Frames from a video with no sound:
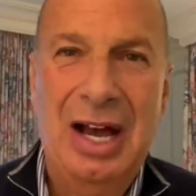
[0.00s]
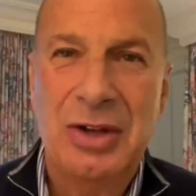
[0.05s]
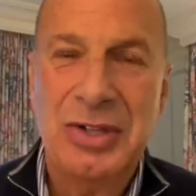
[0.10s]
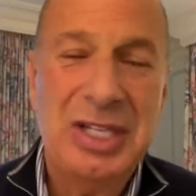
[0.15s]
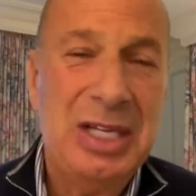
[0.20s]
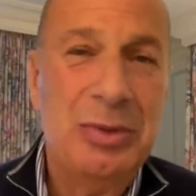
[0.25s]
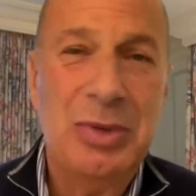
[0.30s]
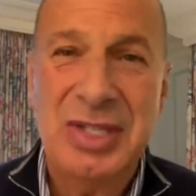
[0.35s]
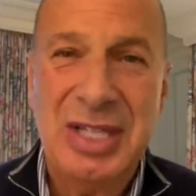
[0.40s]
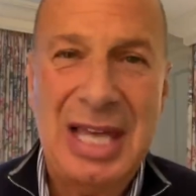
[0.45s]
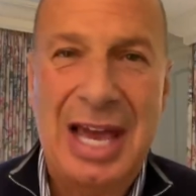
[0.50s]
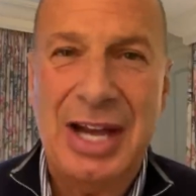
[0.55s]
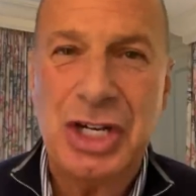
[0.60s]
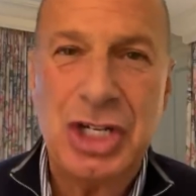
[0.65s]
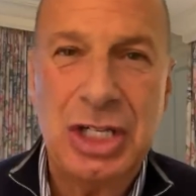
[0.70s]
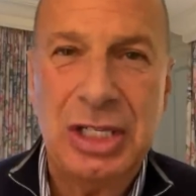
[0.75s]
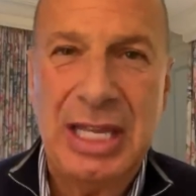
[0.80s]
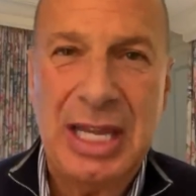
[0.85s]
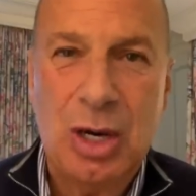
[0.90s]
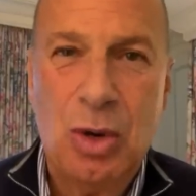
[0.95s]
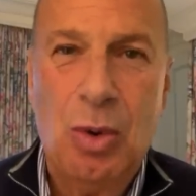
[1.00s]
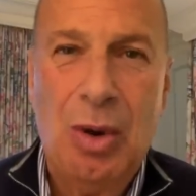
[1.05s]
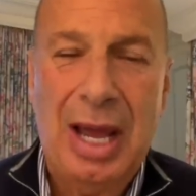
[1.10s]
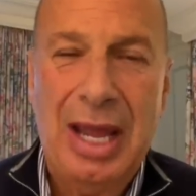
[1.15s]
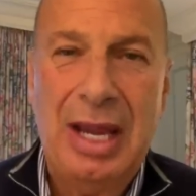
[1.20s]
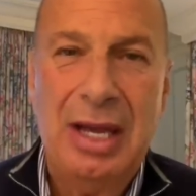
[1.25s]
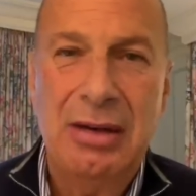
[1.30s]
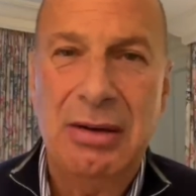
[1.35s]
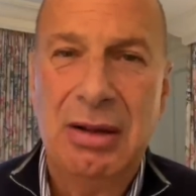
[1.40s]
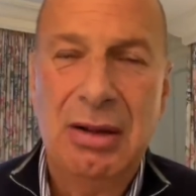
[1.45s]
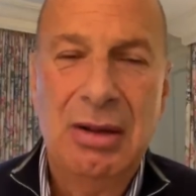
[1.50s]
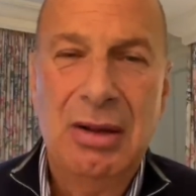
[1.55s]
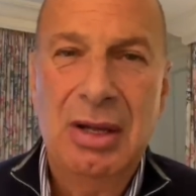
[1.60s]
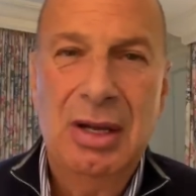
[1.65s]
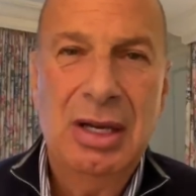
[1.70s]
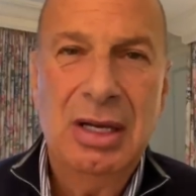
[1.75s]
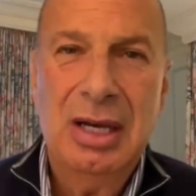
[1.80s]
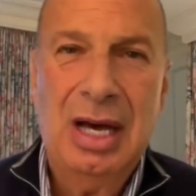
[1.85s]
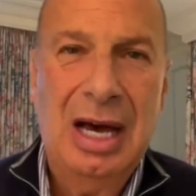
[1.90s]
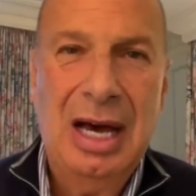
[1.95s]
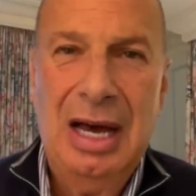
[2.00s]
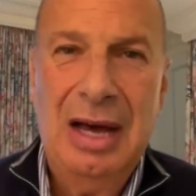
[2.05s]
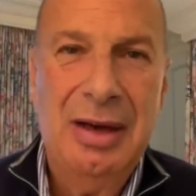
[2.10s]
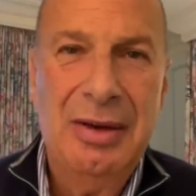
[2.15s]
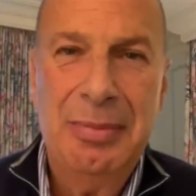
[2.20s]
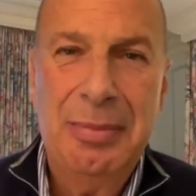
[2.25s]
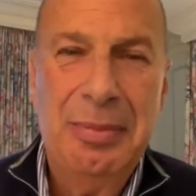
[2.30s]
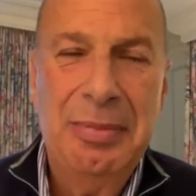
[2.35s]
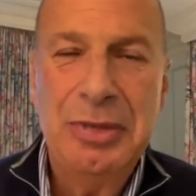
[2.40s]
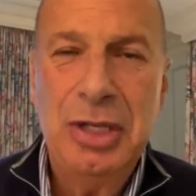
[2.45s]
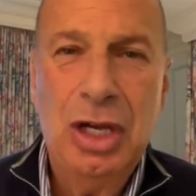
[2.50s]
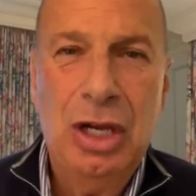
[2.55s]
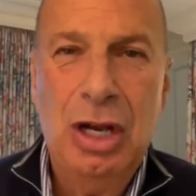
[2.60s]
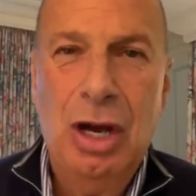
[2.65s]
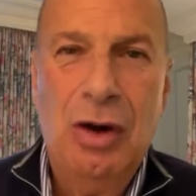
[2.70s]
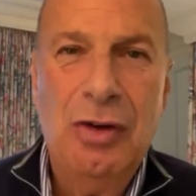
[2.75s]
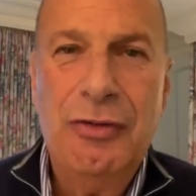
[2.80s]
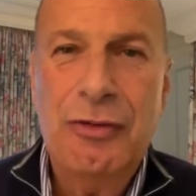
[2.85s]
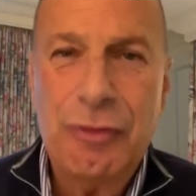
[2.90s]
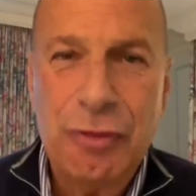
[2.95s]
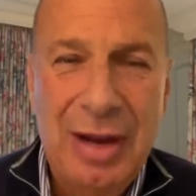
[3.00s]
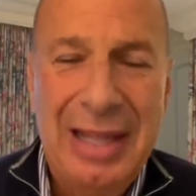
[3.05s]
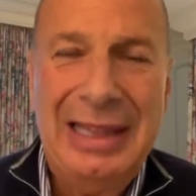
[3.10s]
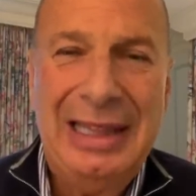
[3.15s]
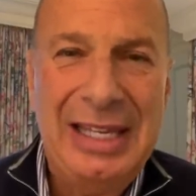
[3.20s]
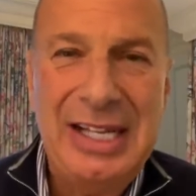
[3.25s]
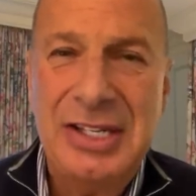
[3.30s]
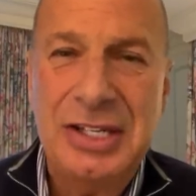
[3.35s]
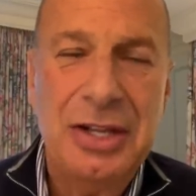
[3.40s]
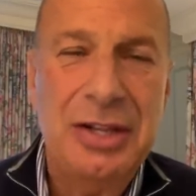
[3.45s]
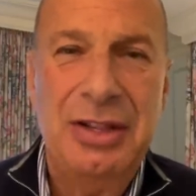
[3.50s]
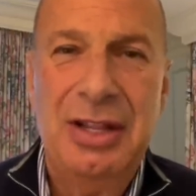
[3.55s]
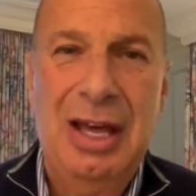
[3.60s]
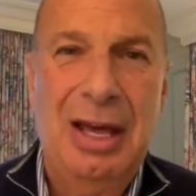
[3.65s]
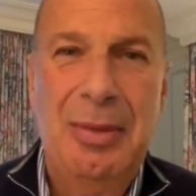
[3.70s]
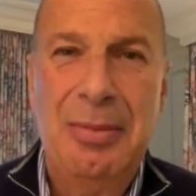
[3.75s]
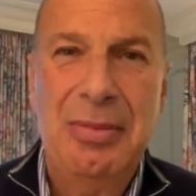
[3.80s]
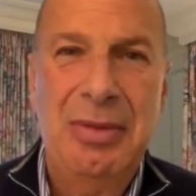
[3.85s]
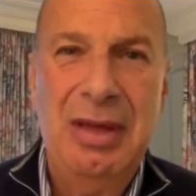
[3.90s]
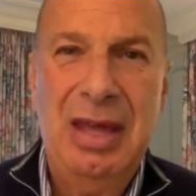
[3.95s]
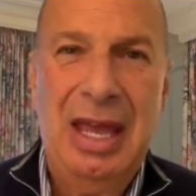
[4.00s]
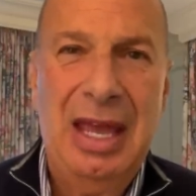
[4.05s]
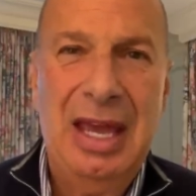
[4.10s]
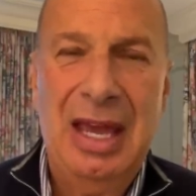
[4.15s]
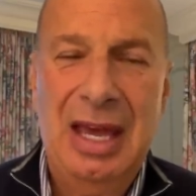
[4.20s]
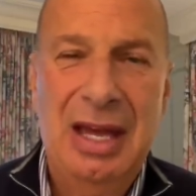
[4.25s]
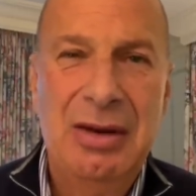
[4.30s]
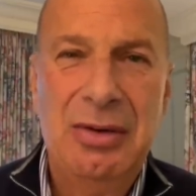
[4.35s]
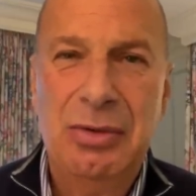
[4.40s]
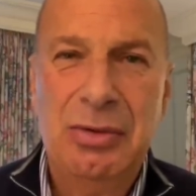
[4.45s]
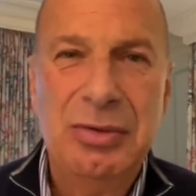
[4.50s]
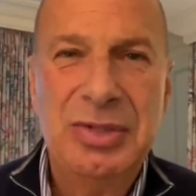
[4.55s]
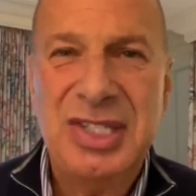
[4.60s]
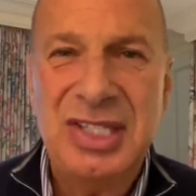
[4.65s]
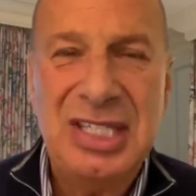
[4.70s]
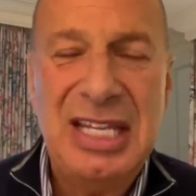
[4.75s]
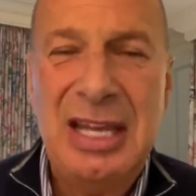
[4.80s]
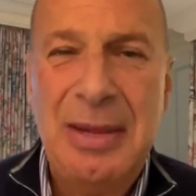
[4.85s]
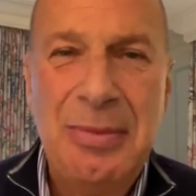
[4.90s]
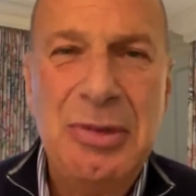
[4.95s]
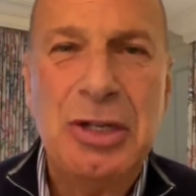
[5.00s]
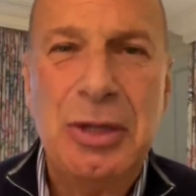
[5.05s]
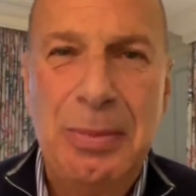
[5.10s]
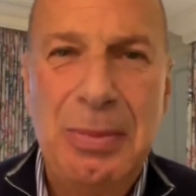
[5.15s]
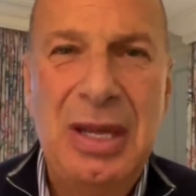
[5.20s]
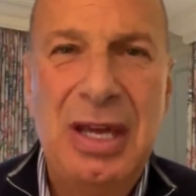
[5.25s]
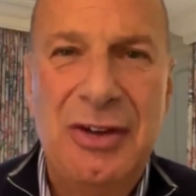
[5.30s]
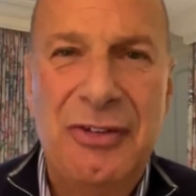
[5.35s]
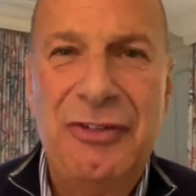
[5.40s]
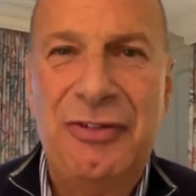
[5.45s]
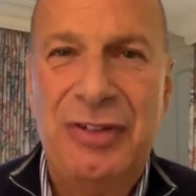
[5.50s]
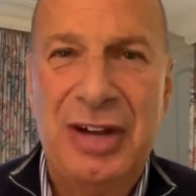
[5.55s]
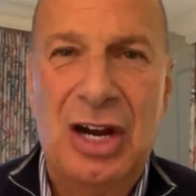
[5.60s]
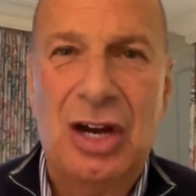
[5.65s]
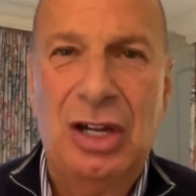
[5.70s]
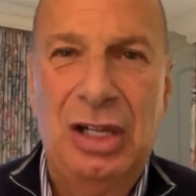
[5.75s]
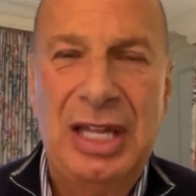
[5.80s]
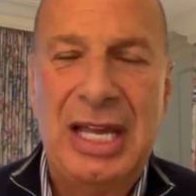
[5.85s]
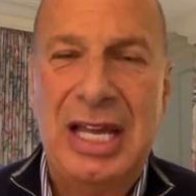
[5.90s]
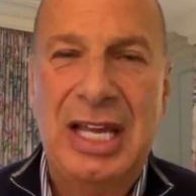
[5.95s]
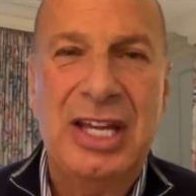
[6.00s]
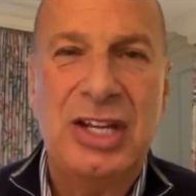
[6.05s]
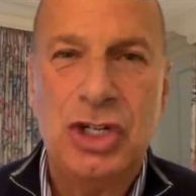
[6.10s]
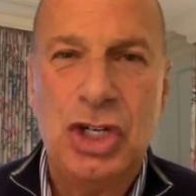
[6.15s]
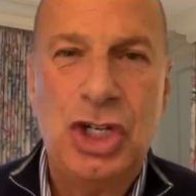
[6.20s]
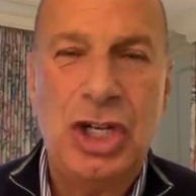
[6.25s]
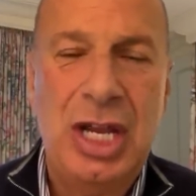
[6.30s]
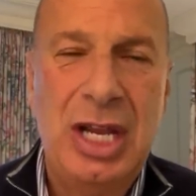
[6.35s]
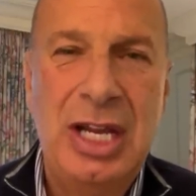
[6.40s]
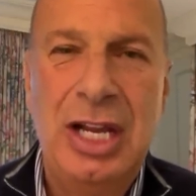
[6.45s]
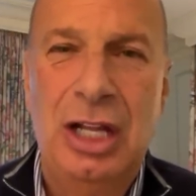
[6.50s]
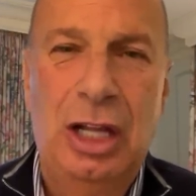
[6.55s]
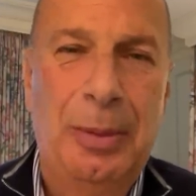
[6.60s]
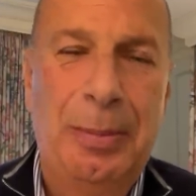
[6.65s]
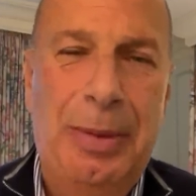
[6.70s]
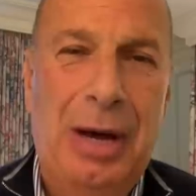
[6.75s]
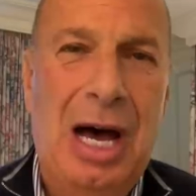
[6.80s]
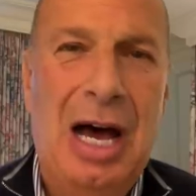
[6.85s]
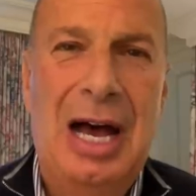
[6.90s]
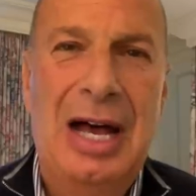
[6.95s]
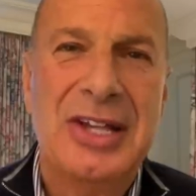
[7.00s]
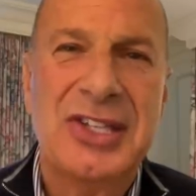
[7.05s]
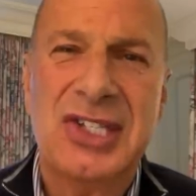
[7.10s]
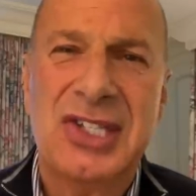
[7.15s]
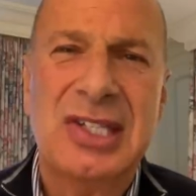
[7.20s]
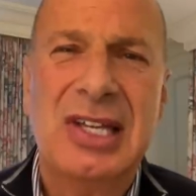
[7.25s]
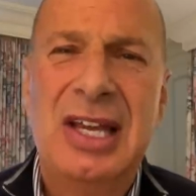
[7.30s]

He was actually quite uh, you know friendly to them and seemed to be a fairly congenial boss.